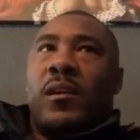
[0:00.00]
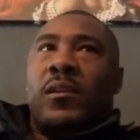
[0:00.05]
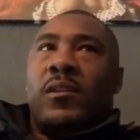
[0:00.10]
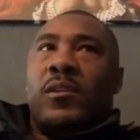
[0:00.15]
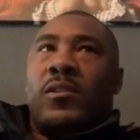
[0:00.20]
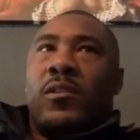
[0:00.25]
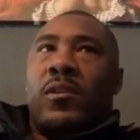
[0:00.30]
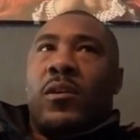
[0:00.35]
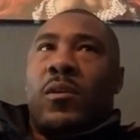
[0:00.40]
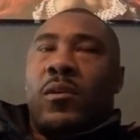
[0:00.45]

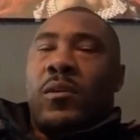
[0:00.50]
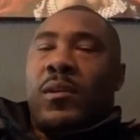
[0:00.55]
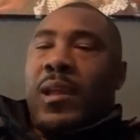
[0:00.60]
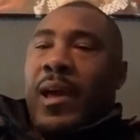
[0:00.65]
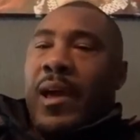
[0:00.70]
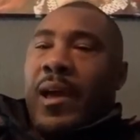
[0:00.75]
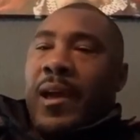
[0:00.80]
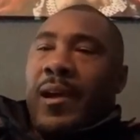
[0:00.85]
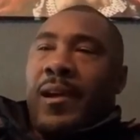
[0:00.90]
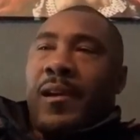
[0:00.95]
You know,
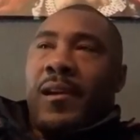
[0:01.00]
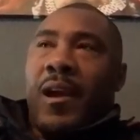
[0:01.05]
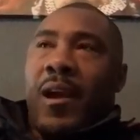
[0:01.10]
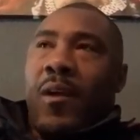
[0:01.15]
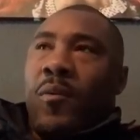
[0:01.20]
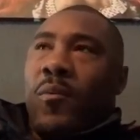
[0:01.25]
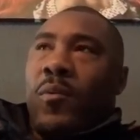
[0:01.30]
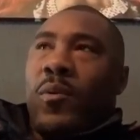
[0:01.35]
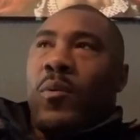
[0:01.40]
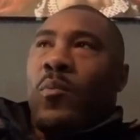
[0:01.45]
like
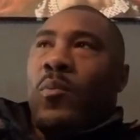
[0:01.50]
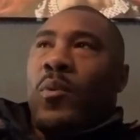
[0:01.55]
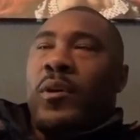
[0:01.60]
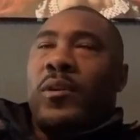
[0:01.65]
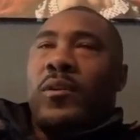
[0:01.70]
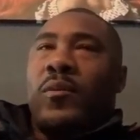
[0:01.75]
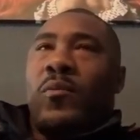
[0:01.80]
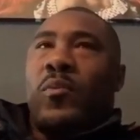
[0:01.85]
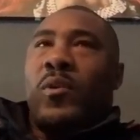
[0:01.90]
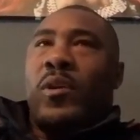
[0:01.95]

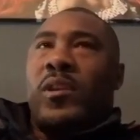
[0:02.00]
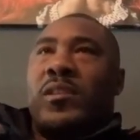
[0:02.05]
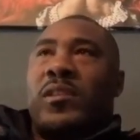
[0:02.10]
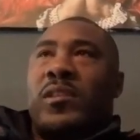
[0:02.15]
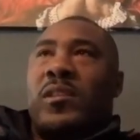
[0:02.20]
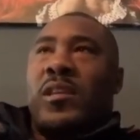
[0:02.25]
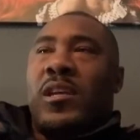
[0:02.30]
what is it